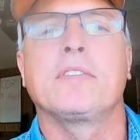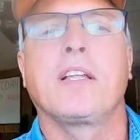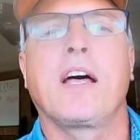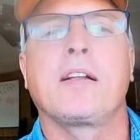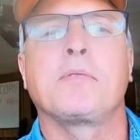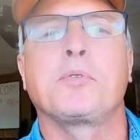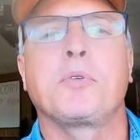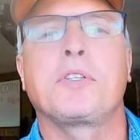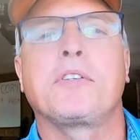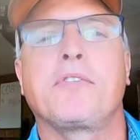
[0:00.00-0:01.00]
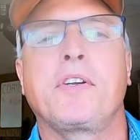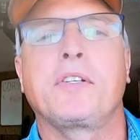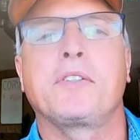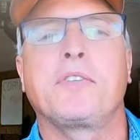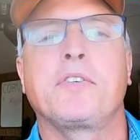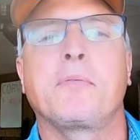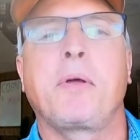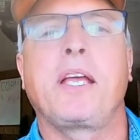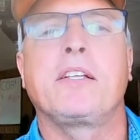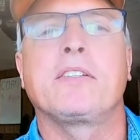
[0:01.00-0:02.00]
A lot of them switch their fields over to
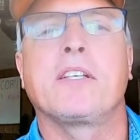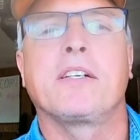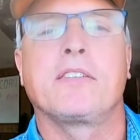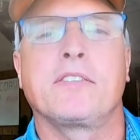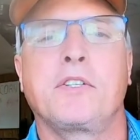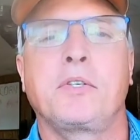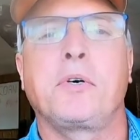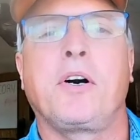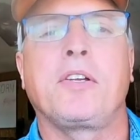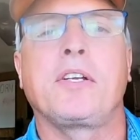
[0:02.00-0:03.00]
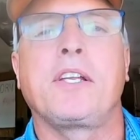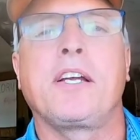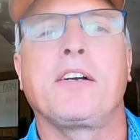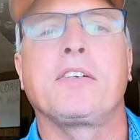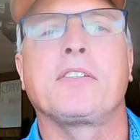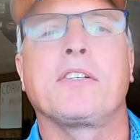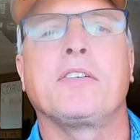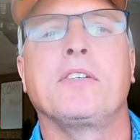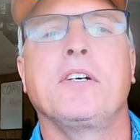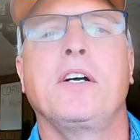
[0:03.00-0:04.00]
beans that do haul into here, so